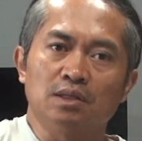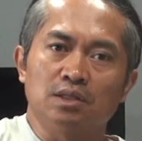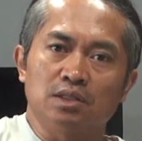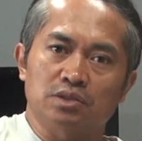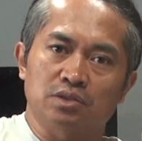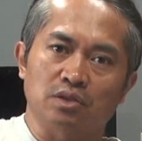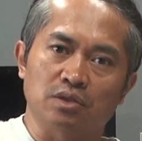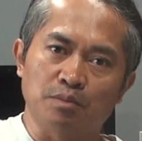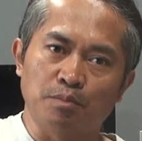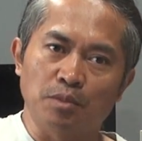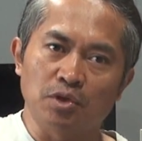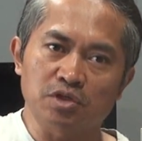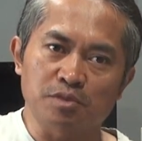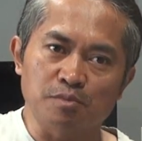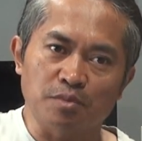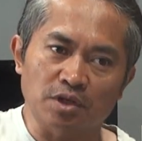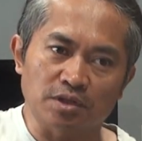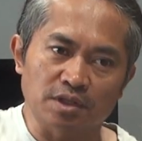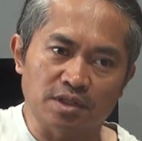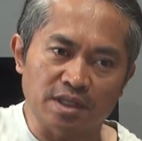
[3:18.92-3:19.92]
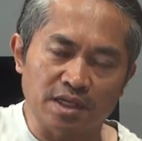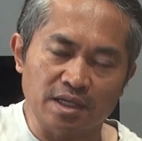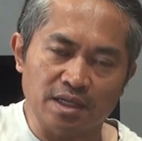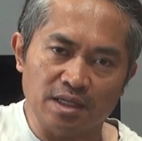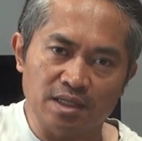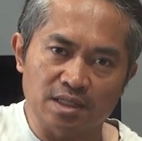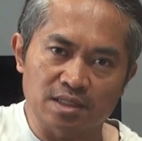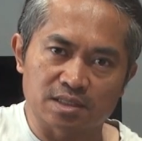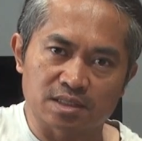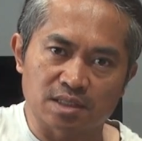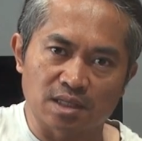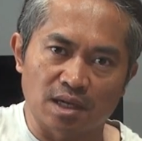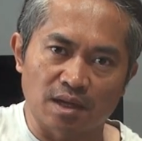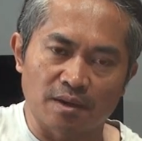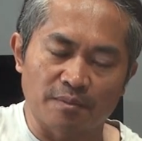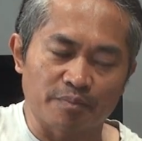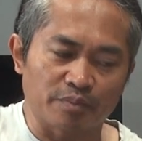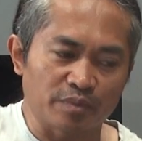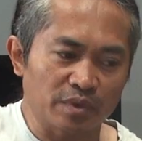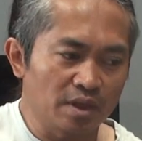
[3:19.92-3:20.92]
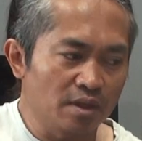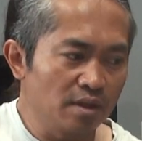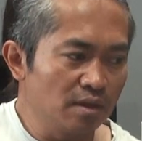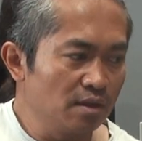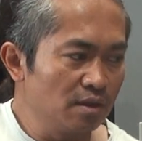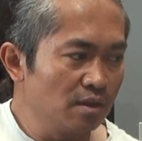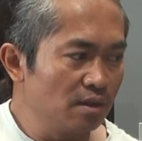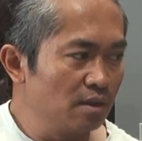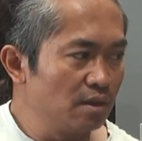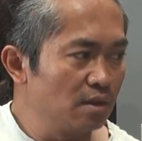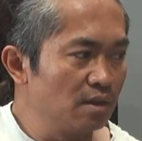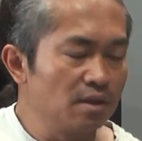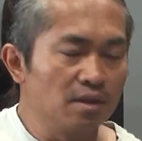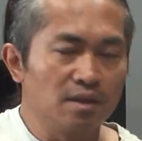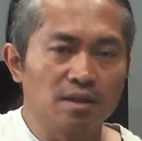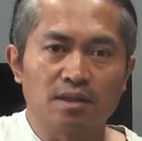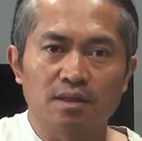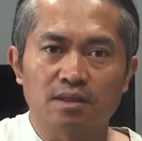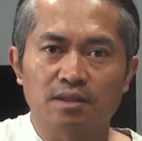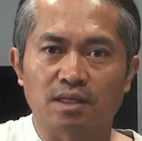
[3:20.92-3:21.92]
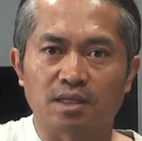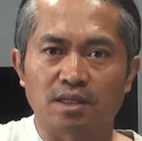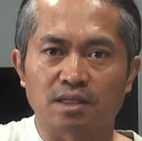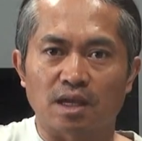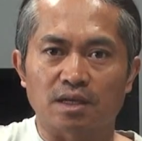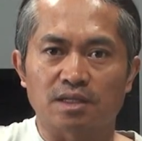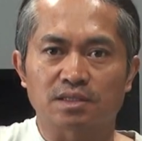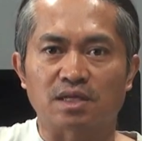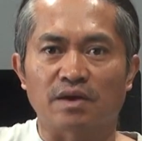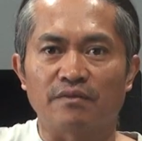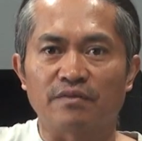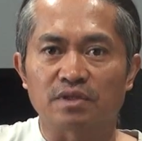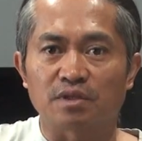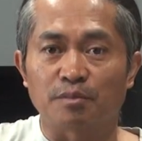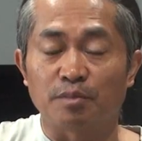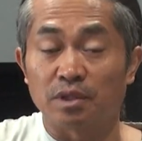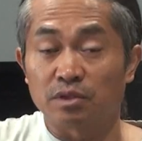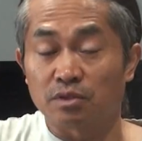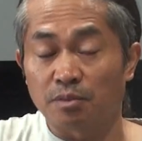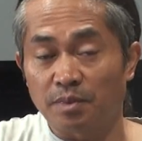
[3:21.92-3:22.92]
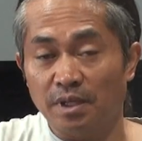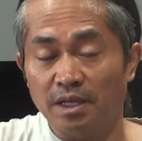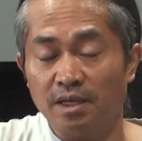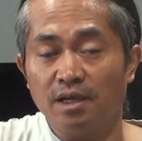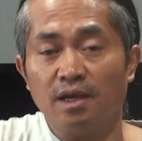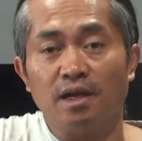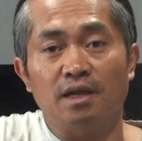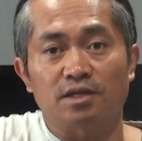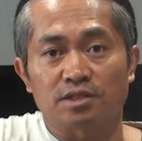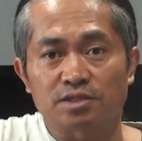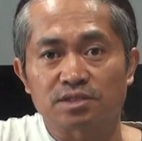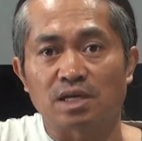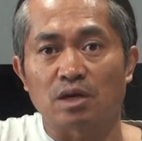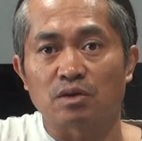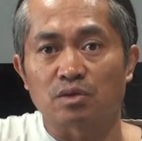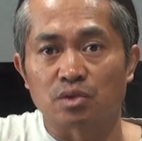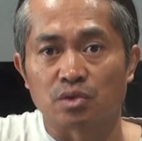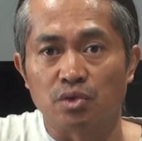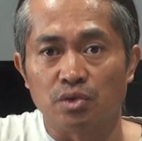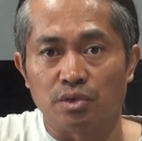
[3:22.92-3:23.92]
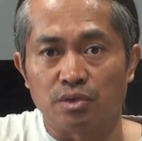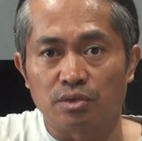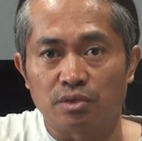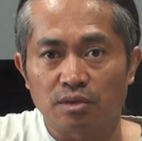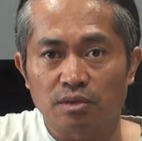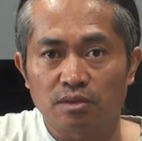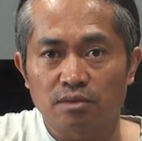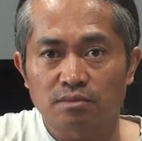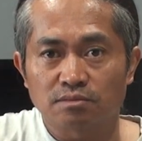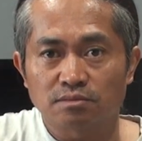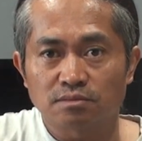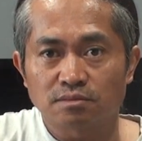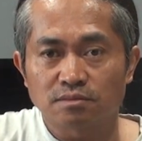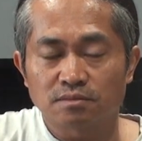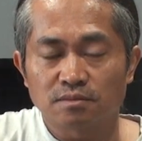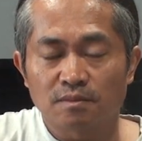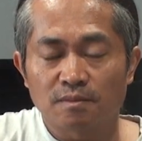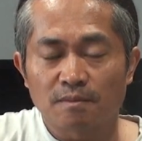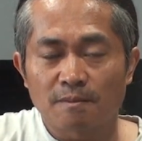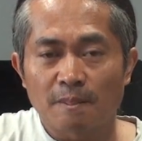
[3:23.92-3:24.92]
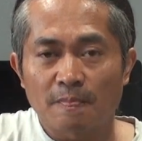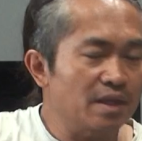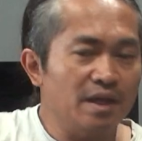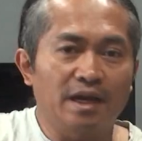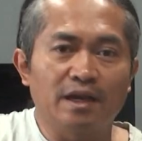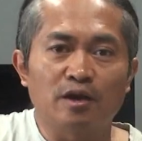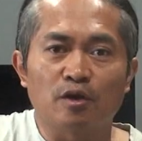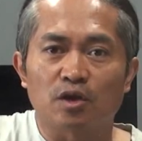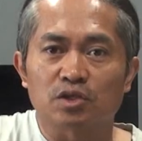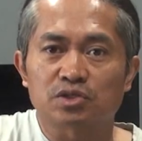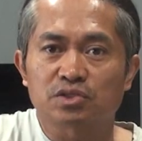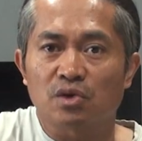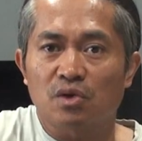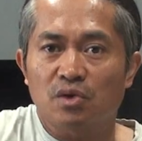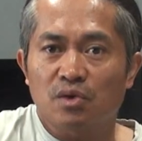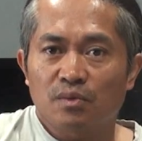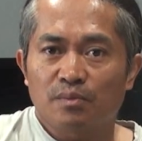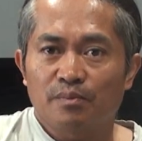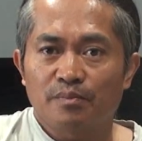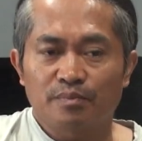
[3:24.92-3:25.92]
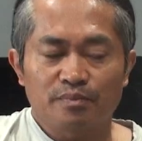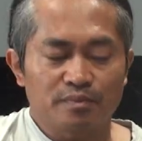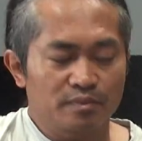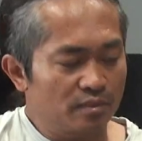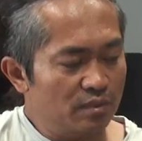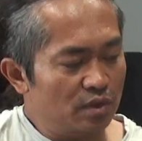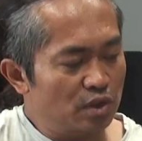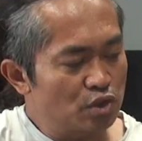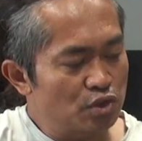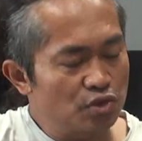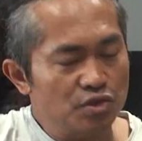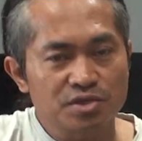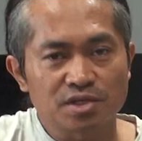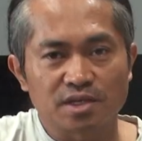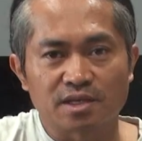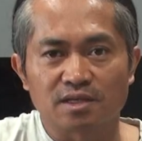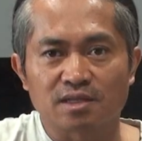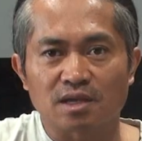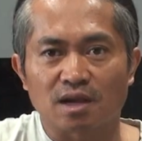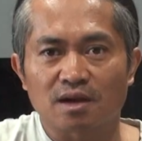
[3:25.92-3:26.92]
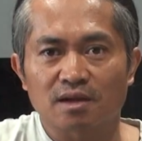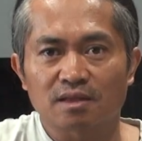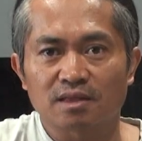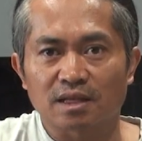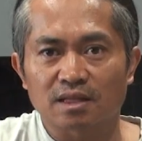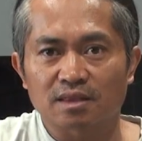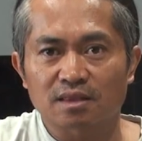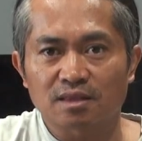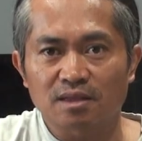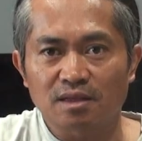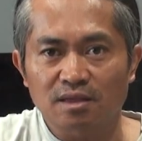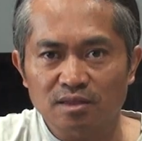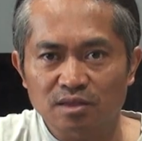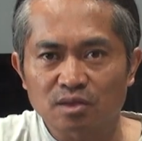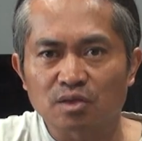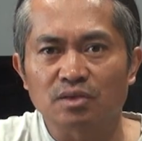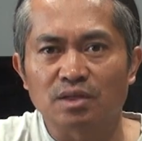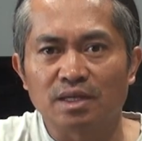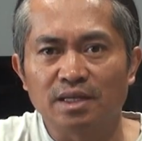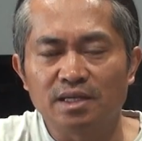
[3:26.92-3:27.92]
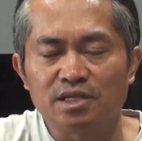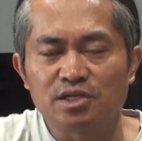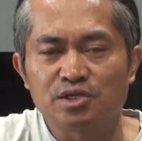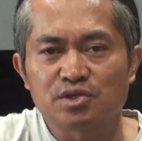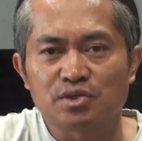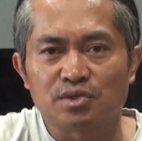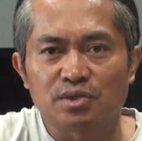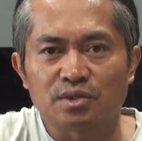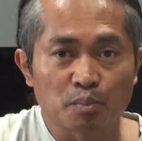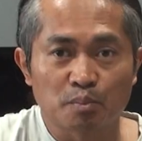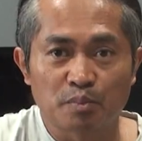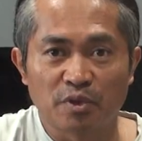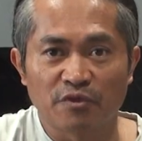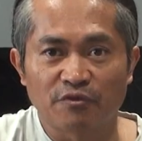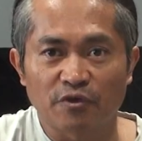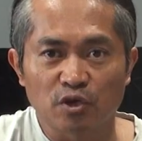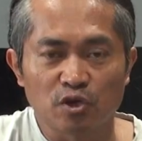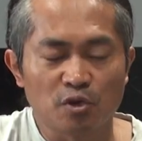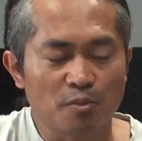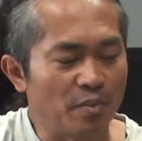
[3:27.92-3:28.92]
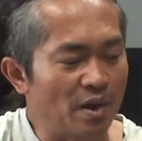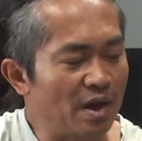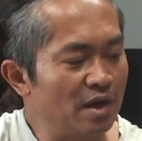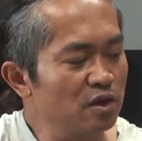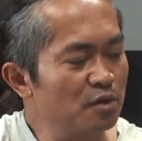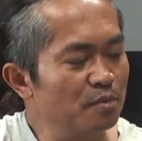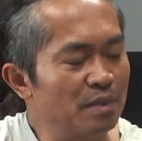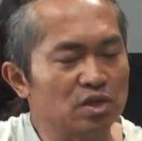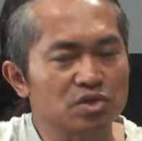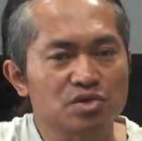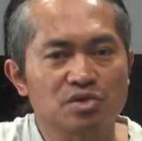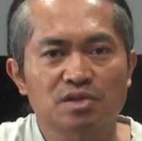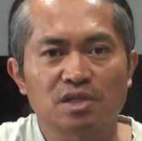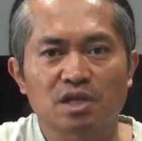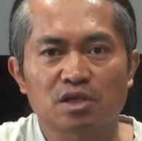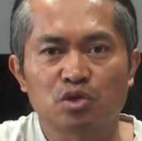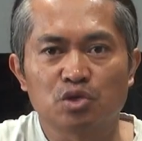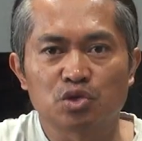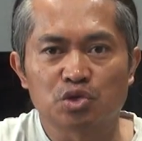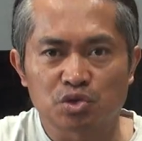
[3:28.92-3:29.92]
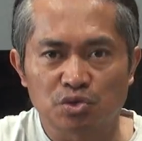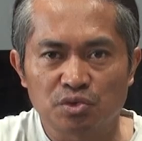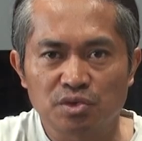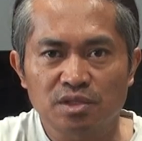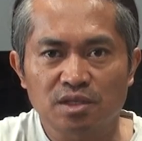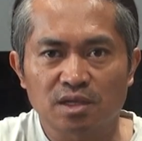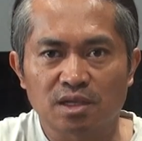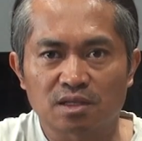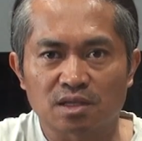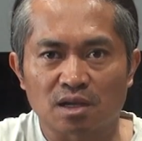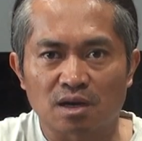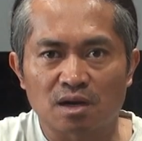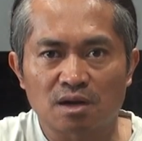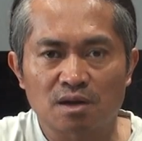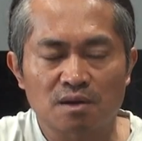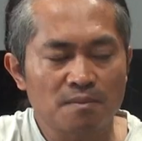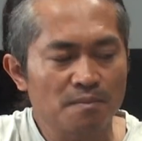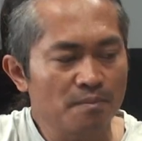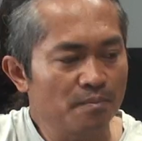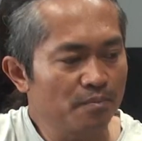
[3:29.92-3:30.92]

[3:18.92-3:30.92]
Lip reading: So the most important thing is the guitar is comfortable to play and sound good. And also choose the guitar that totally in tune. Before you buy, you make sure that you tune the guitar